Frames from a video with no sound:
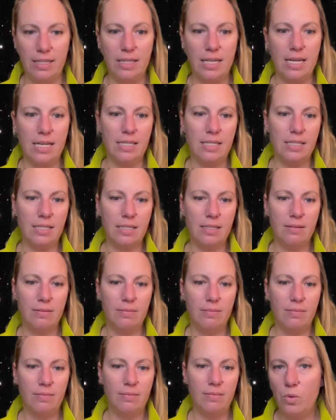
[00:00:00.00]
this.
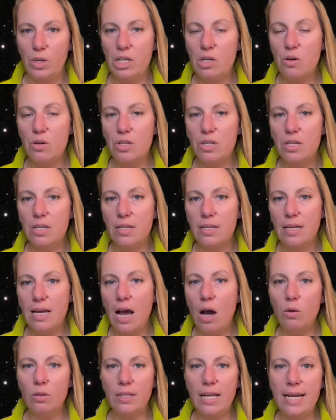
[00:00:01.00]
We could
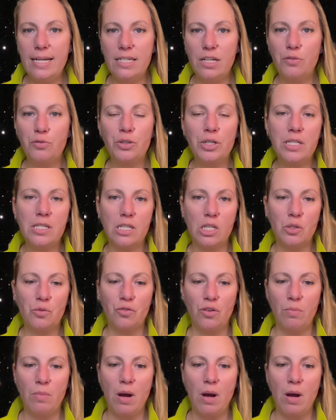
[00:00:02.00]
outline differences from